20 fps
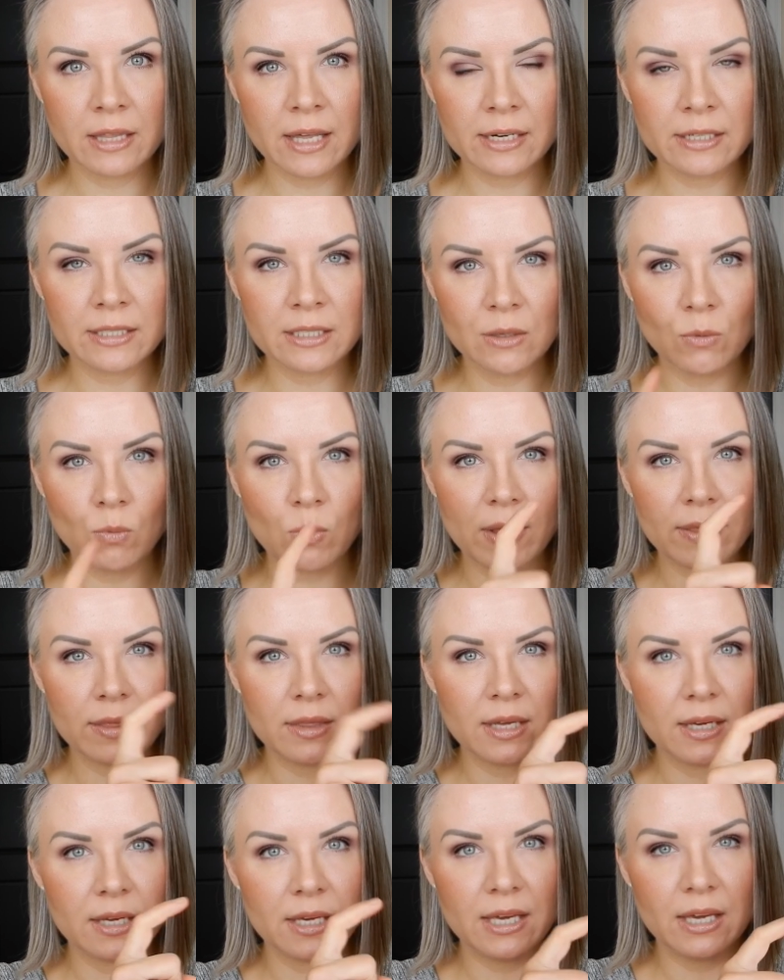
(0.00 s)
that is the one
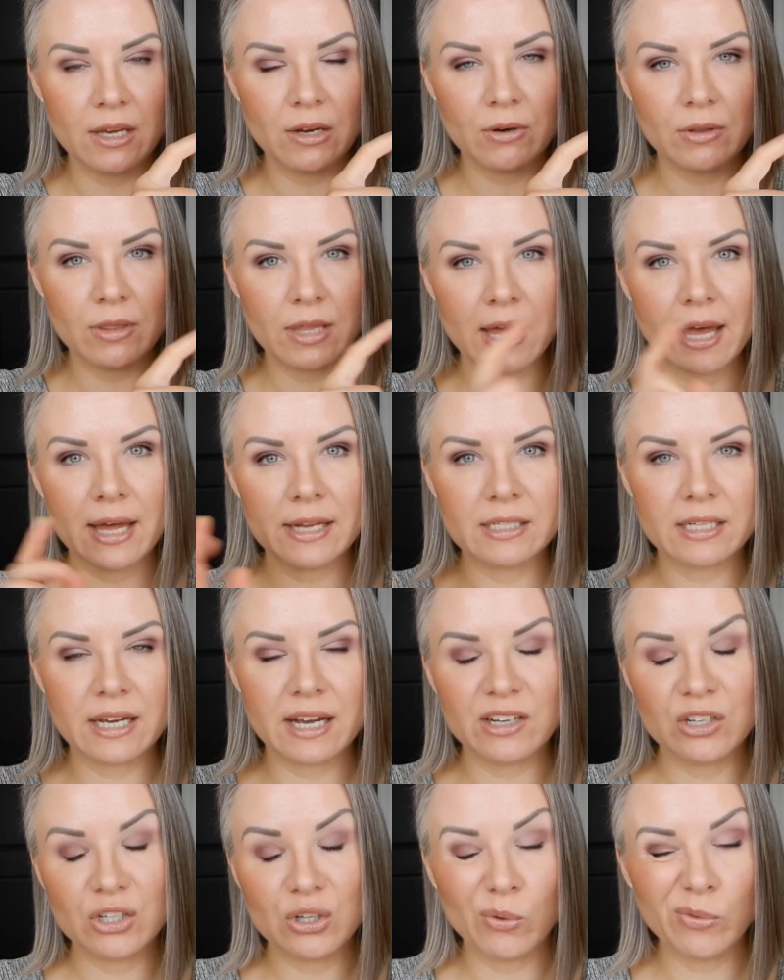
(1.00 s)
thing here that
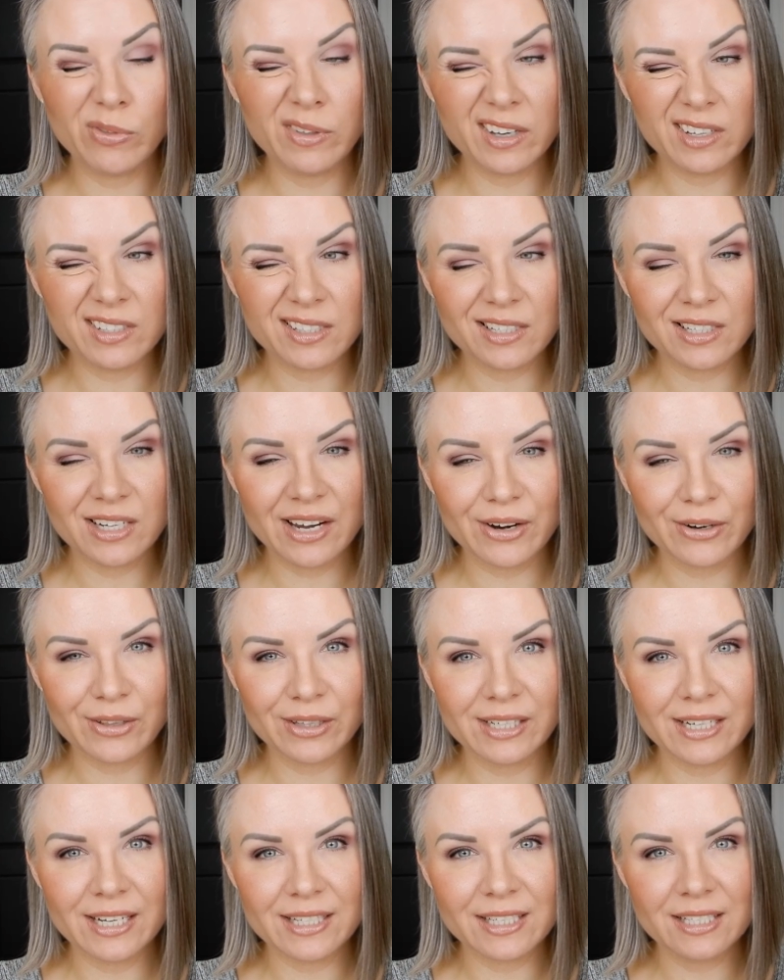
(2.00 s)
I don't think is
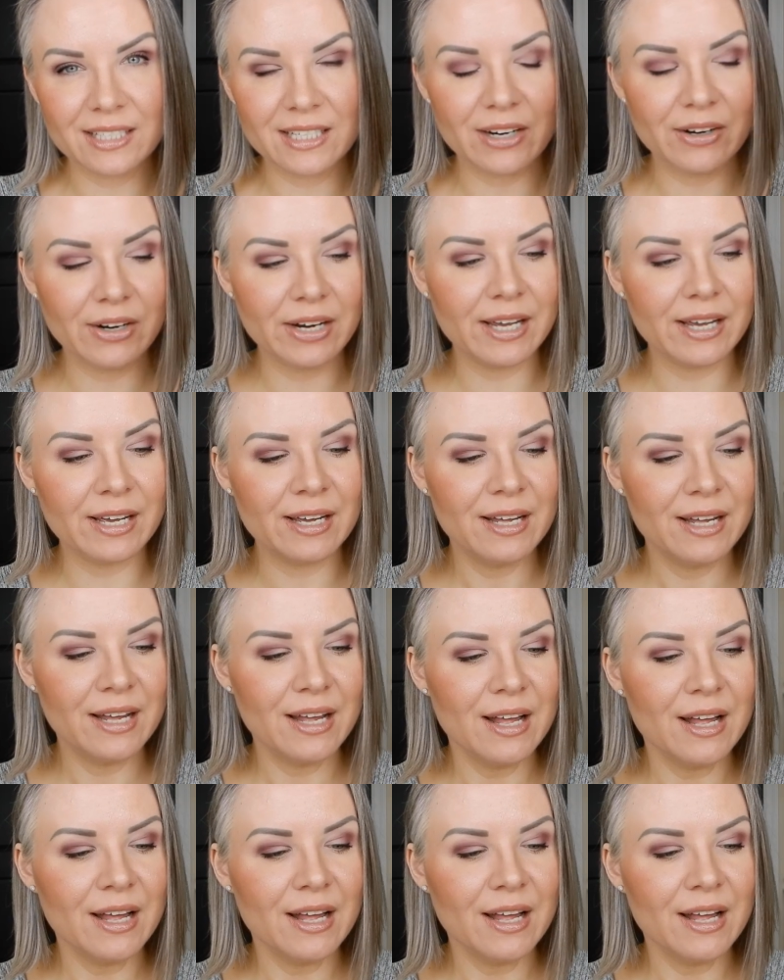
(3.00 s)
entirely necessary.